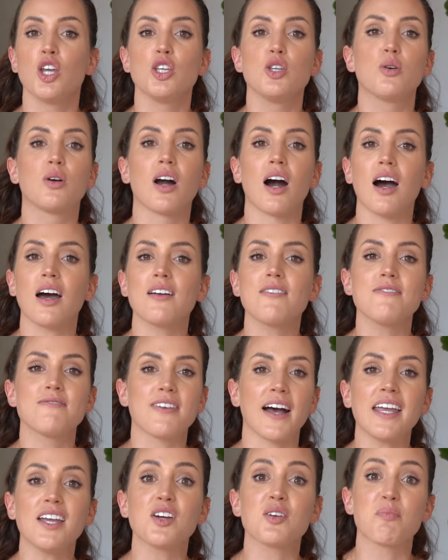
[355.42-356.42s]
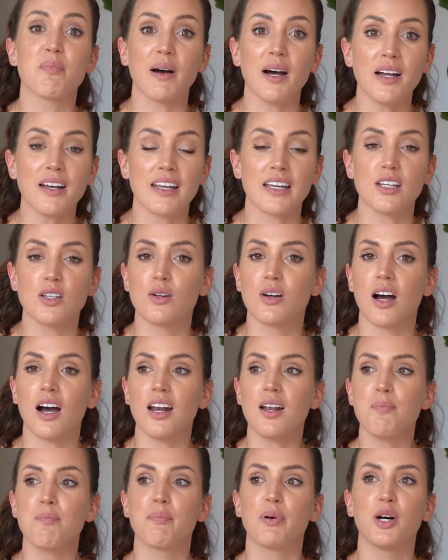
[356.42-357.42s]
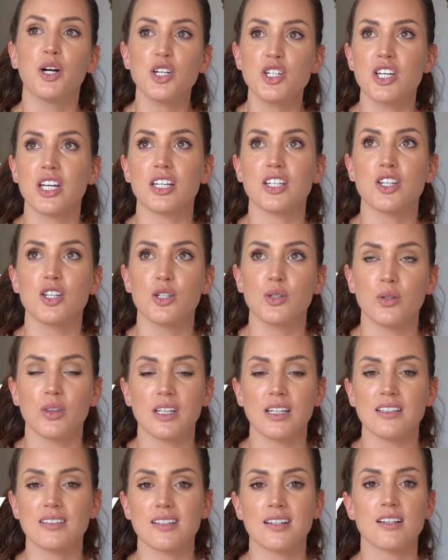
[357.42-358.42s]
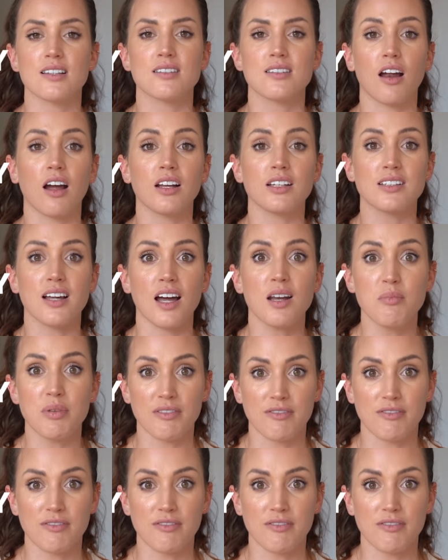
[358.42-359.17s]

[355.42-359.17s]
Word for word: you gotta fight your body. You gotta push it to do things that it's not done